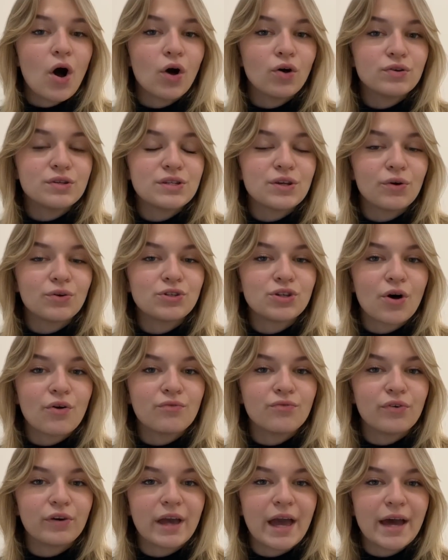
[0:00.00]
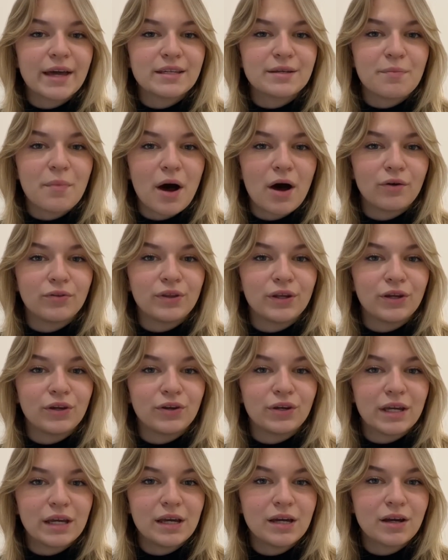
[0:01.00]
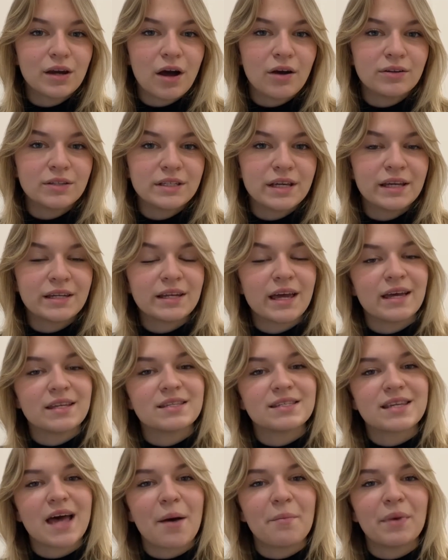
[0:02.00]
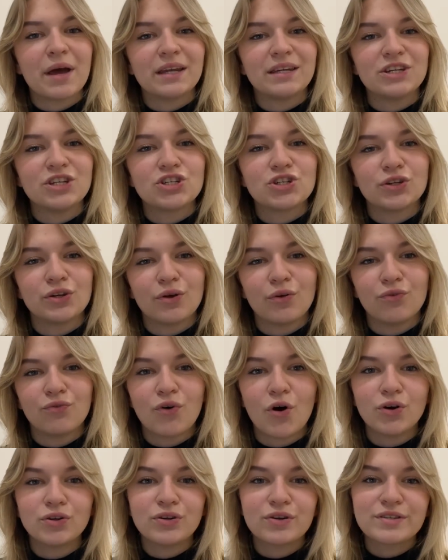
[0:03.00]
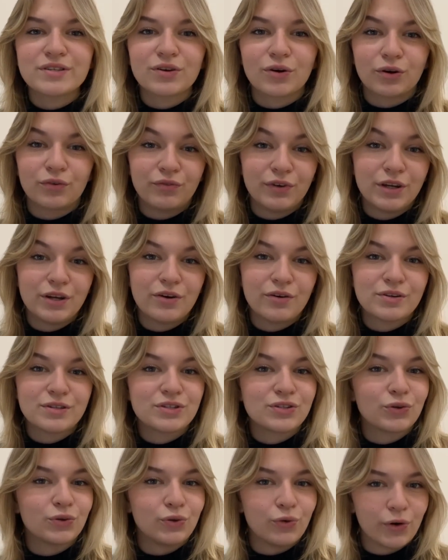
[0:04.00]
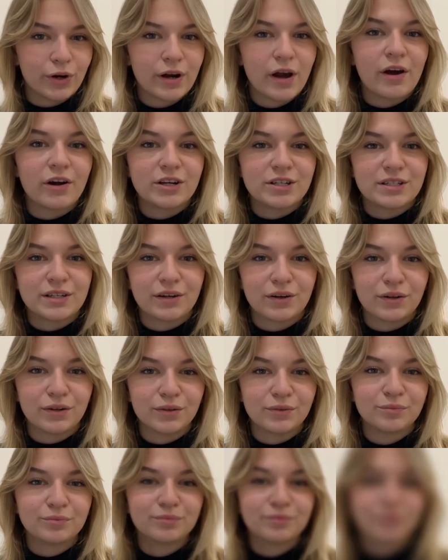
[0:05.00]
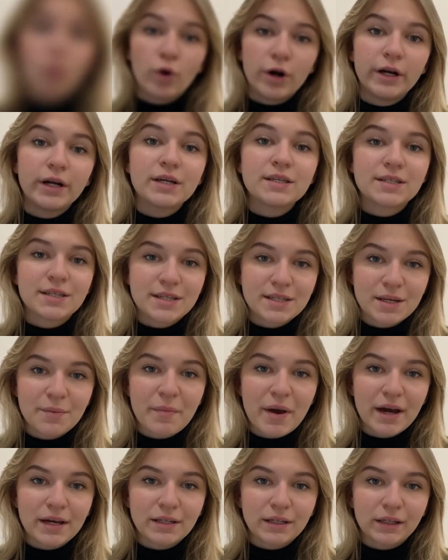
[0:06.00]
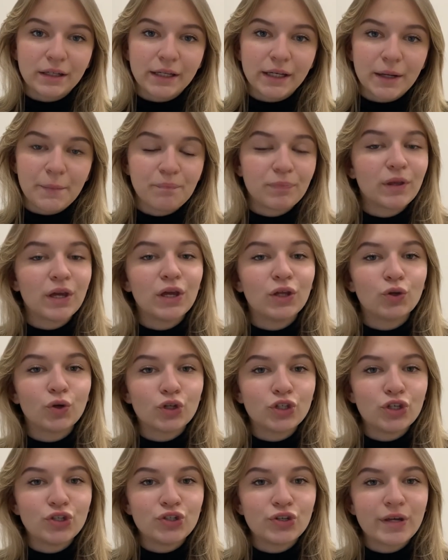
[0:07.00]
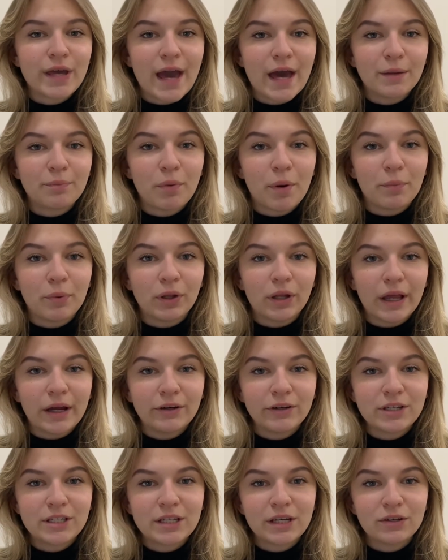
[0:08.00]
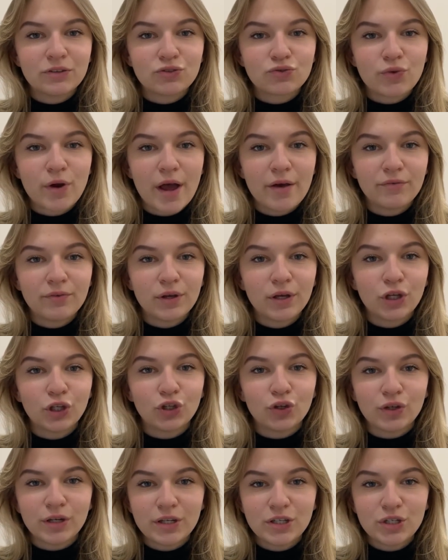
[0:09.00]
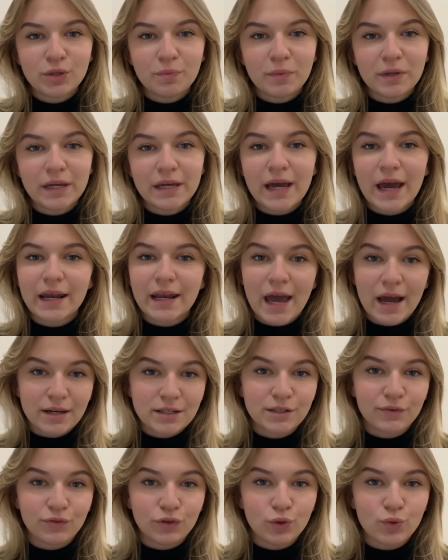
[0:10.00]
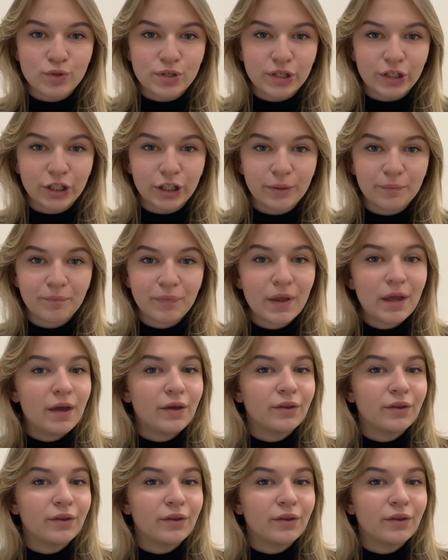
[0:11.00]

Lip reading: Also, don't forget about the unique content and some additional photos or videos to your article. Work systematically. In order to get popularity and traffic, you need to be an active user.